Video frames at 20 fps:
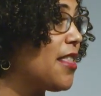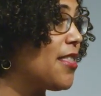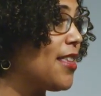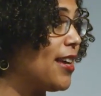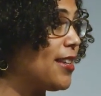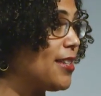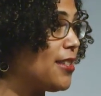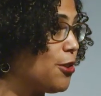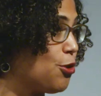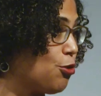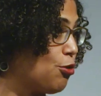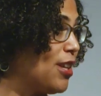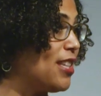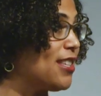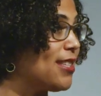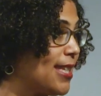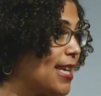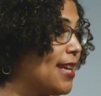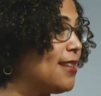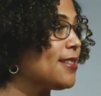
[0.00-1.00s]
that
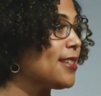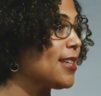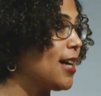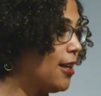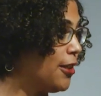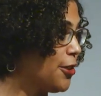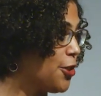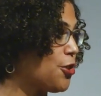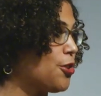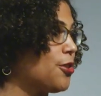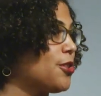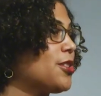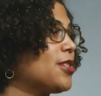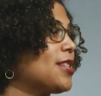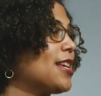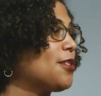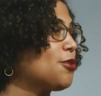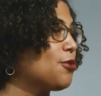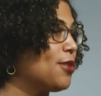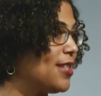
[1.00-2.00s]
transcend cultures,
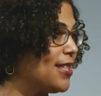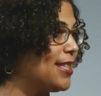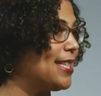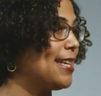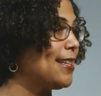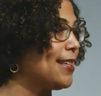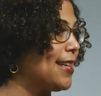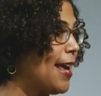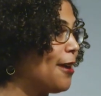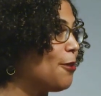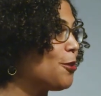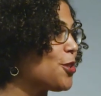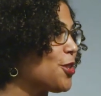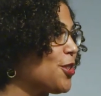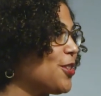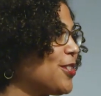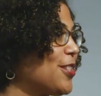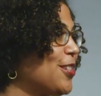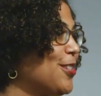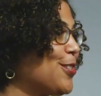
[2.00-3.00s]
that transcend languages.